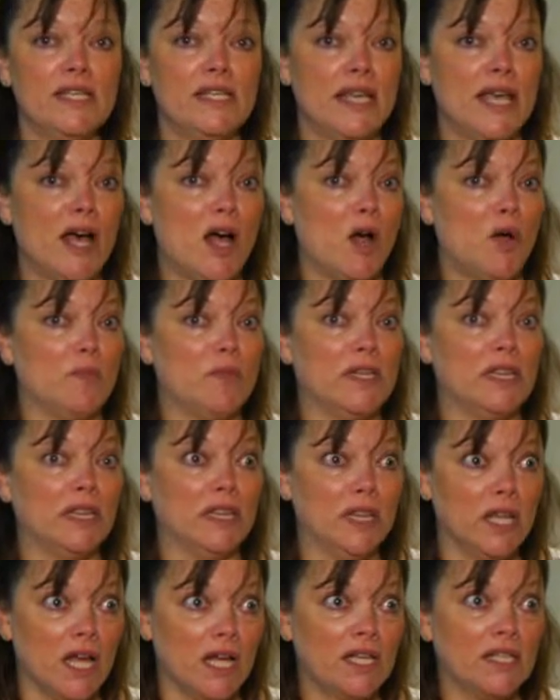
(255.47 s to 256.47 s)
to help,
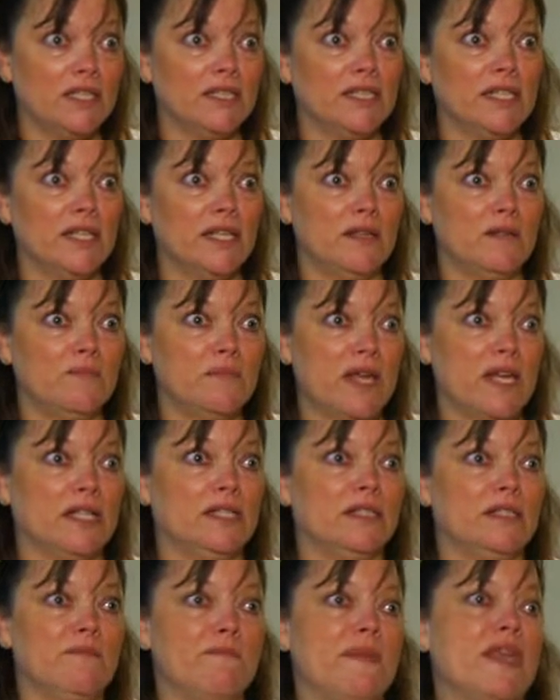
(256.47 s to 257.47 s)
and luckily
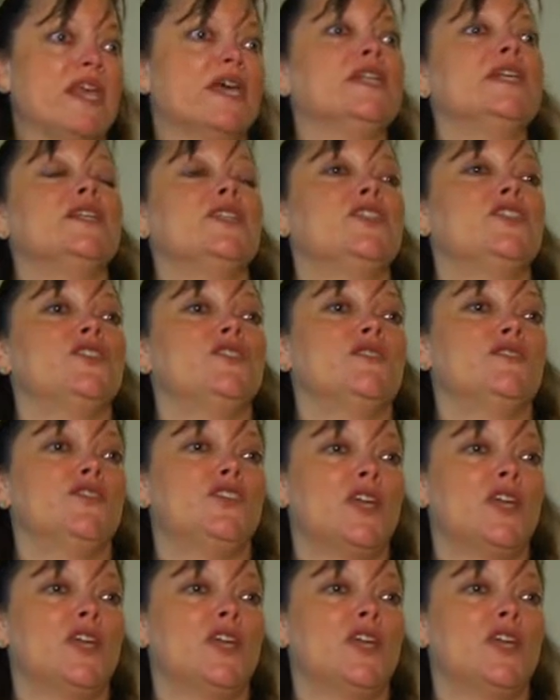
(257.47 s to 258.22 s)
medically managed